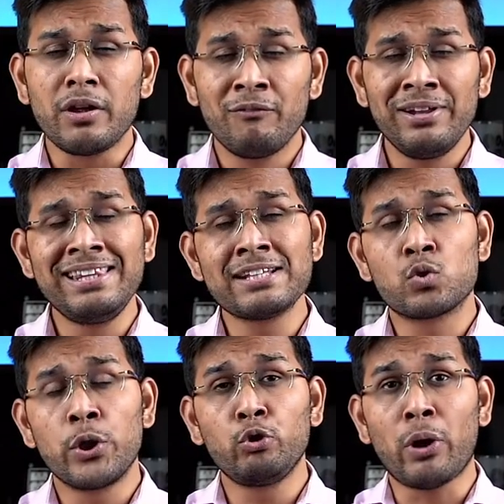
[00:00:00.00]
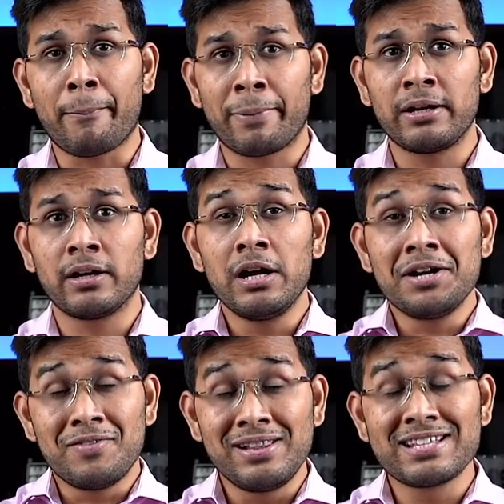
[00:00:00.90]
will this going to happen?
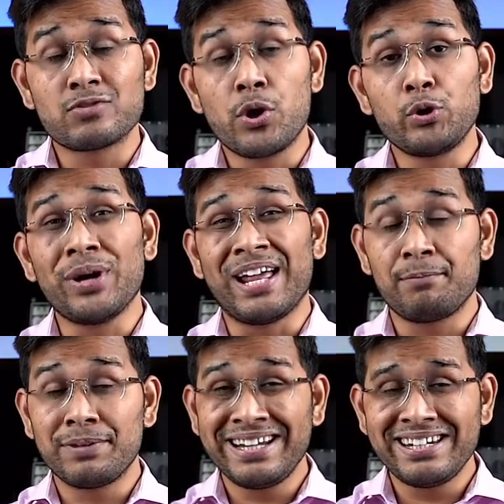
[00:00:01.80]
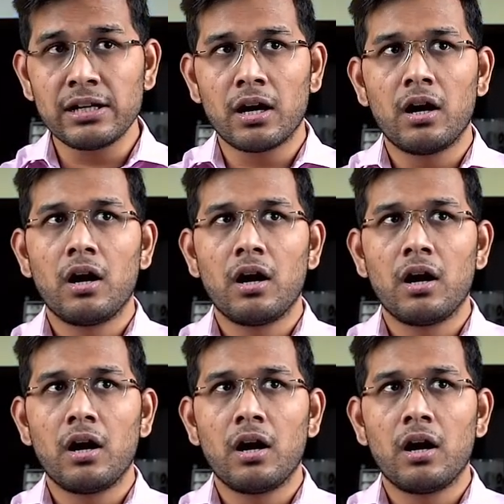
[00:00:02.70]
Will this going to help the India?